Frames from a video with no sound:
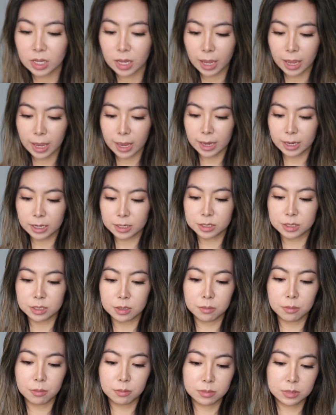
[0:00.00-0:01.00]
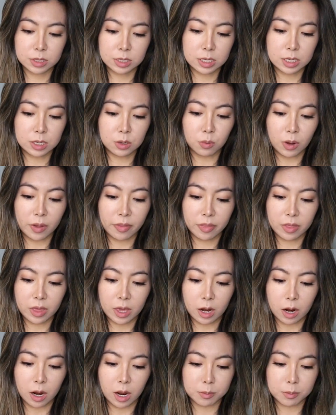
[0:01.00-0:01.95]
and the one that